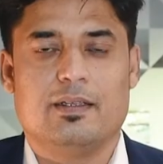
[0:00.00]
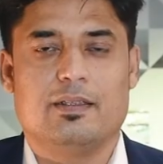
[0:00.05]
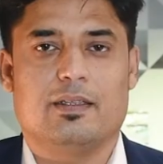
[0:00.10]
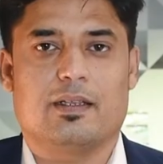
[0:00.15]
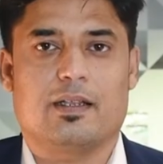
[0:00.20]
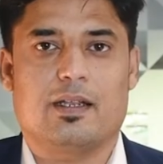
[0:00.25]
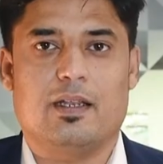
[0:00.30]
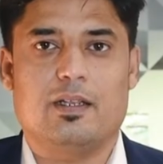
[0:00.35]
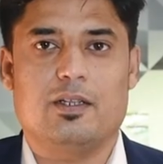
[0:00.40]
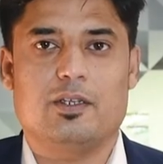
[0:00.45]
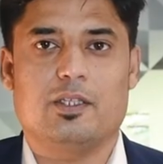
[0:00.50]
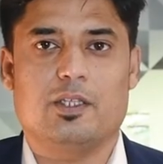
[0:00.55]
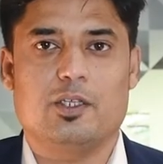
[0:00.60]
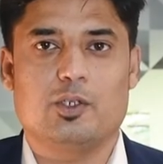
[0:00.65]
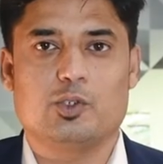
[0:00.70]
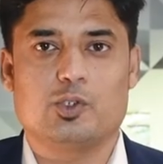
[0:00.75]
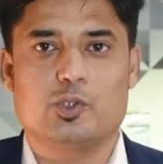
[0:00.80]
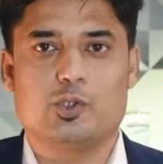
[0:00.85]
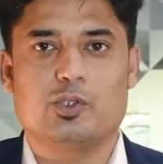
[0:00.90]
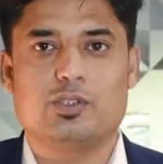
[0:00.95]
The color you
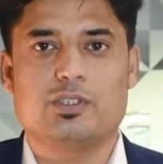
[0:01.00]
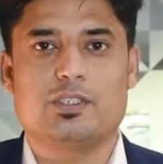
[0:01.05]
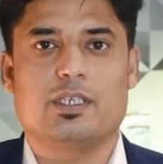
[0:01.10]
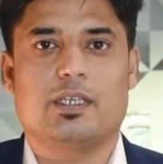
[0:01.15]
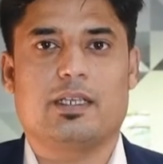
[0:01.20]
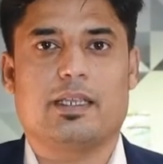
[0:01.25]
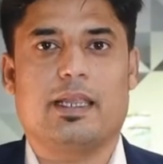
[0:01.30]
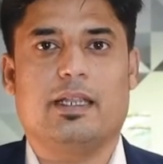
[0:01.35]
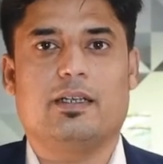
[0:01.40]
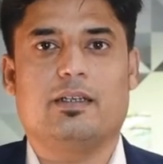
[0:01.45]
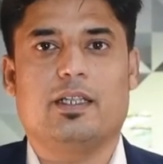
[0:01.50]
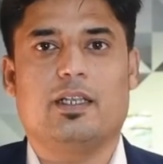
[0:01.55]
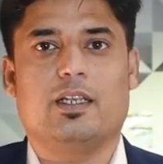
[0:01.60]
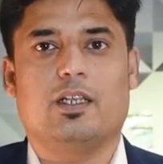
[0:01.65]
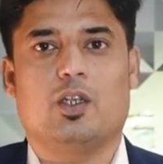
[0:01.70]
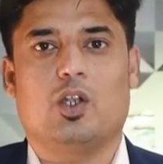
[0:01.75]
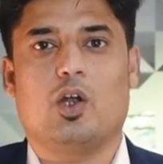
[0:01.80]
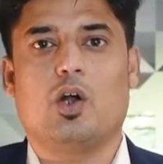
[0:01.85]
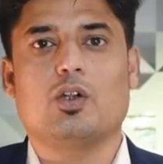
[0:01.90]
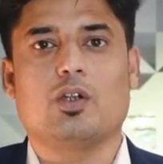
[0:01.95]
choose can tell
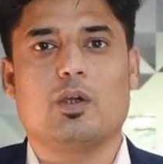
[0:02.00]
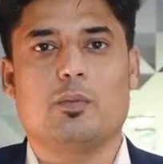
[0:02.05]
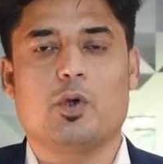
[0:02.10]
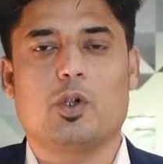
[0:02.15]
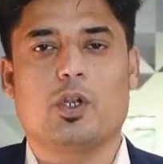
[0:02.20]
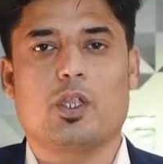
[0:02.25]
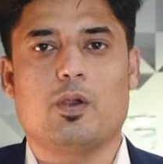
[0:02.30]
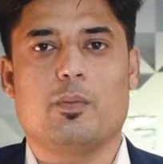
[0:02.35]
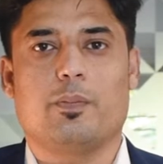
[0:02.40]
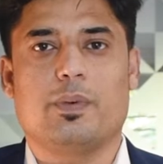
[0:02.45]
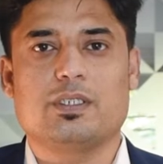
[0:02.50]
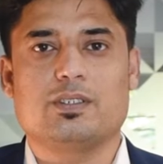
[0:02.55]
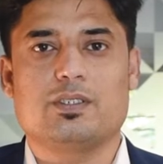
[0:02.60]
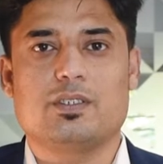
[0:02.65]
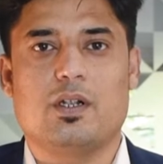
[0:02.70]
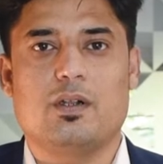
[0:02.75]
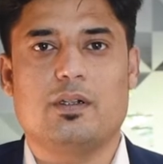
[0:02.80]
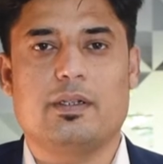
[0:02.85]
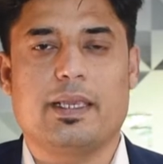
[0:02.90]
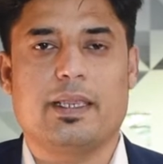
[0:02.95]
a lot about your
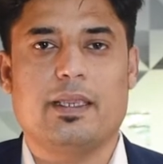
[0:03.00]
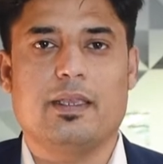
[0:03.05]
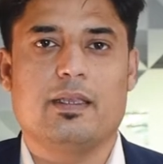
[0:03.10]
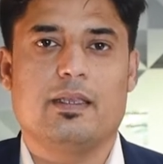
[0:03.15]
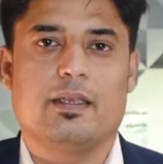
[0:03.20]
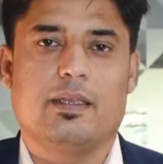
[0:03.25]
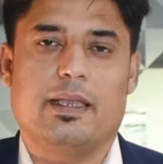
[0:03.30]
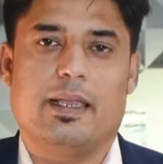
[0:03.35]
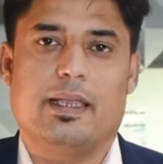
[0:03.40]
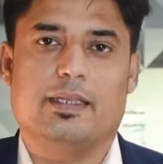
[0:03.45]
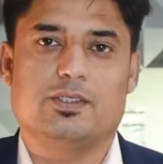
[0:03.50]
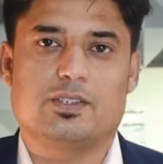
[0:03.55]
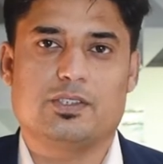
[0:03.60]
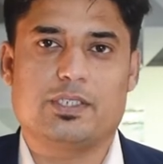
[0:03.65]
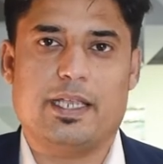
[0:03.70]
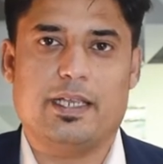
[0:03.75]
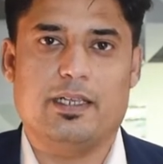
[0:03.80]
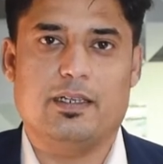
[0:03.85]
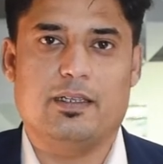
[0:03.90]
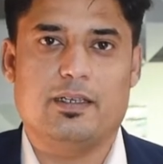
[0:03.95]
personality and
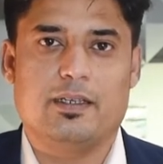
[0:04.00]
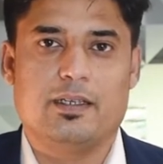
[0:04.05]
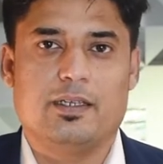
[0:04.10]
style.